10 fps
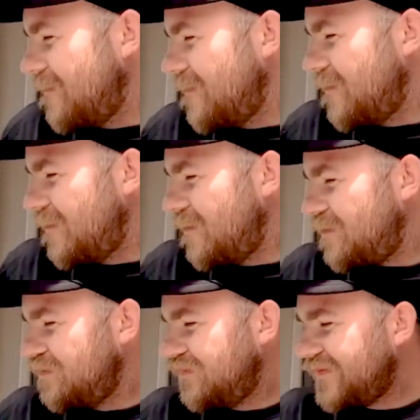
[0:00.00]

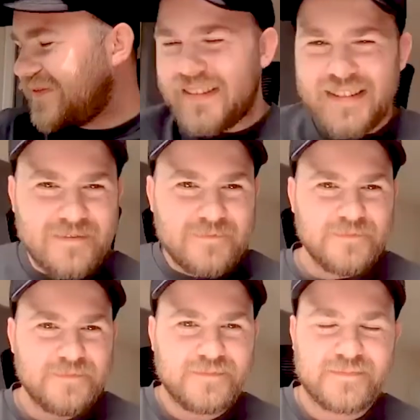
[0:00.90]

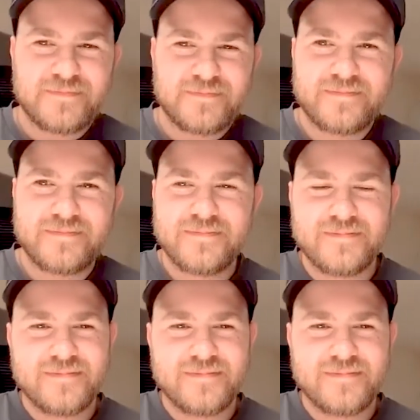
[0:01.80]
The person shown says nothing.